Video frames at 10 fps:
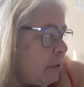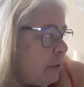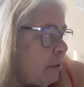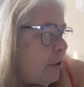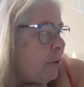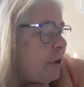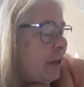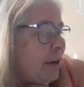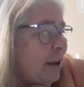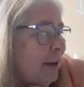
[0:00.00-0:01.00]
You could
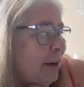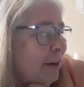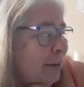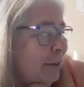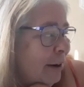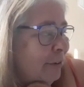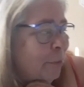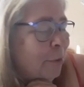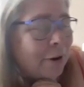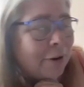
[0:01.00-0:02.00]
not eat an entire
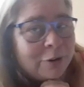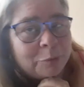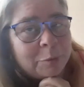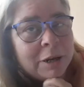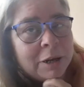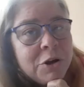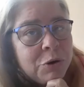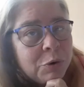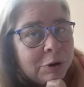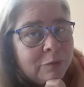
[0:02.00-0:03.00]
tomahawk, trust me.
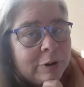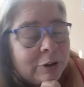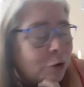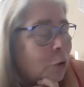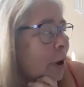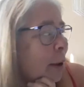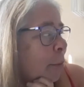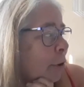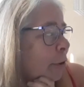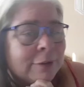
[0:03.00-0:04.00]
You couldn't finish a whole
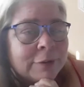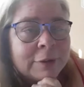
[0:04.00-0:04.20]
hamburger and fries.